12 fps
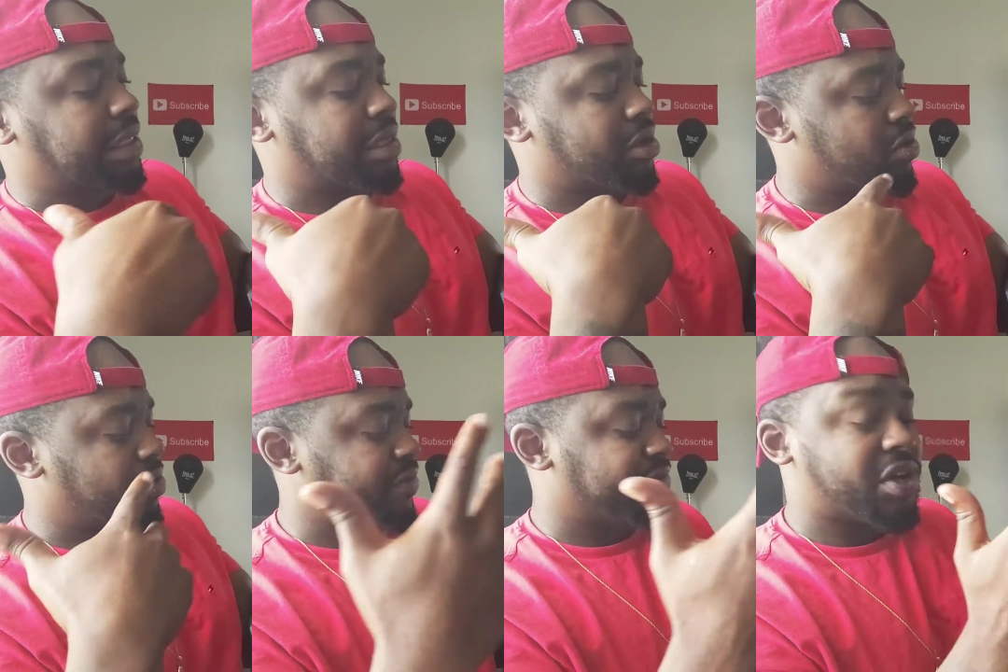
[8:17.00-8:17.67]

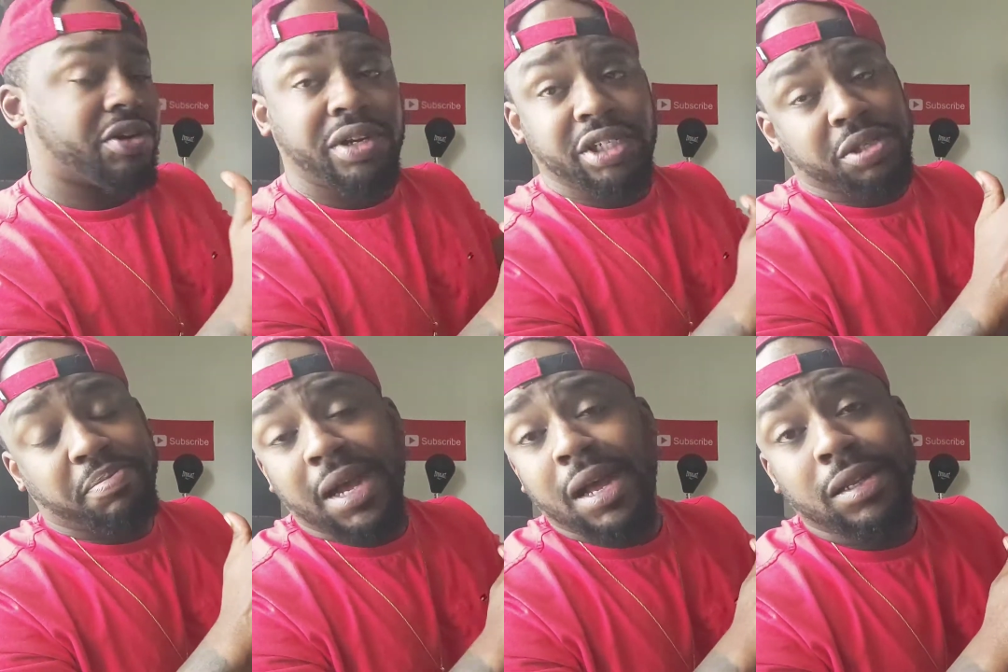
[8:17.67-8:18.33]
on various
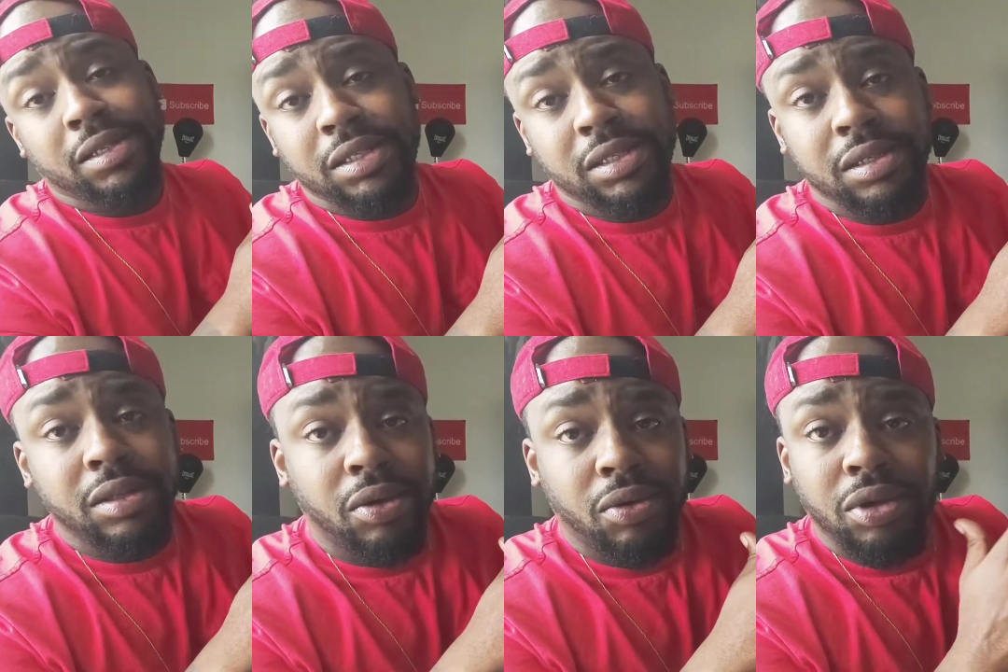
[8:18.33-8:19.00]
spots
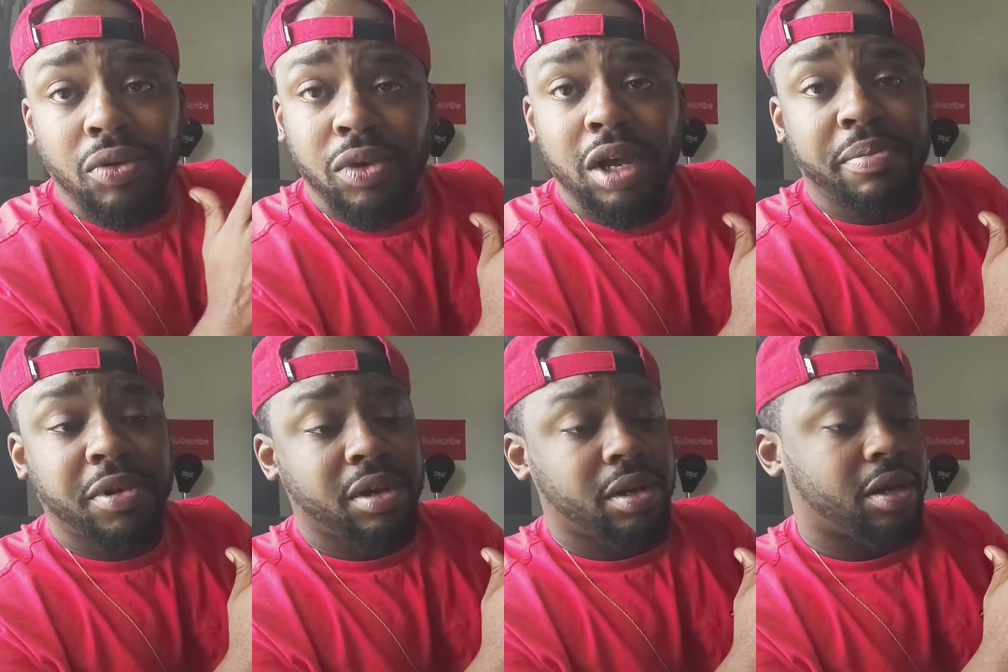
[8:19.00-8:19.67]
on the
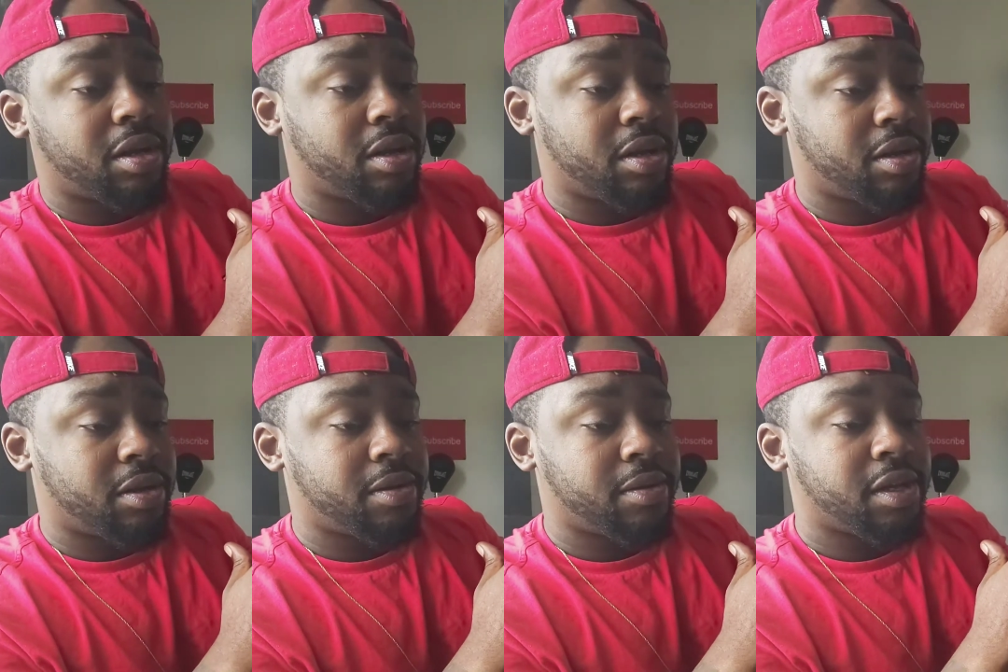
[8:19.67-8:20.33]
weapon.
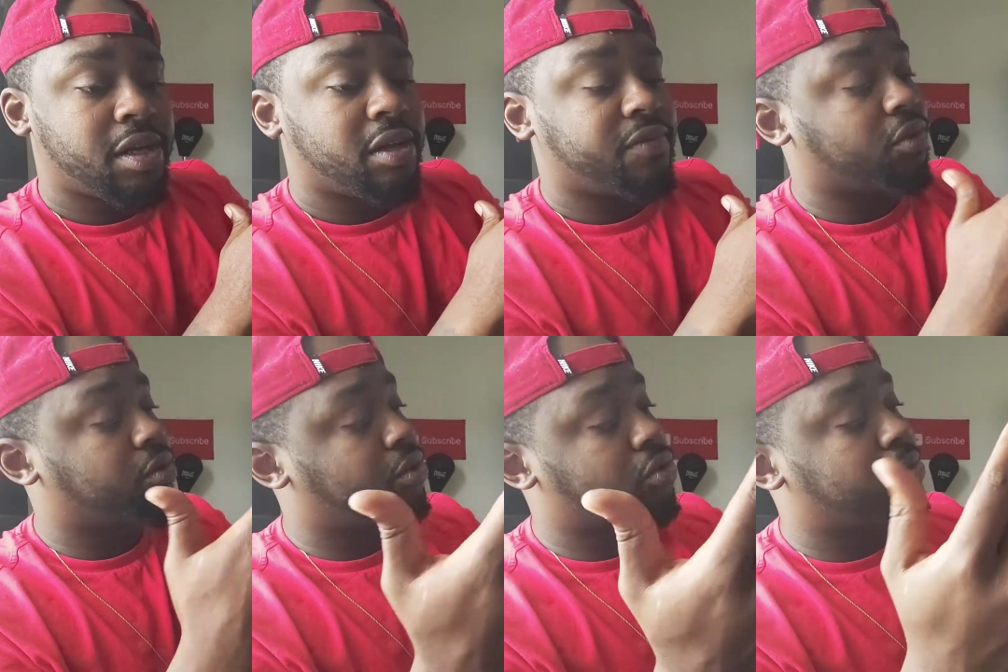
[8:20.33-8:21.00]
If
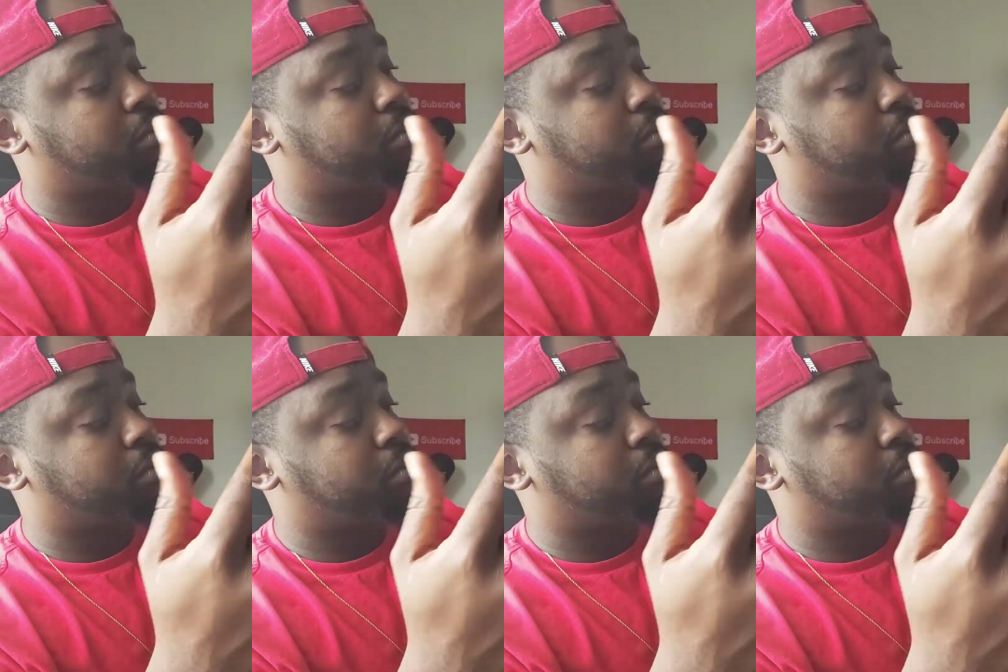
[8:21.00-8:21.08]
you're a dual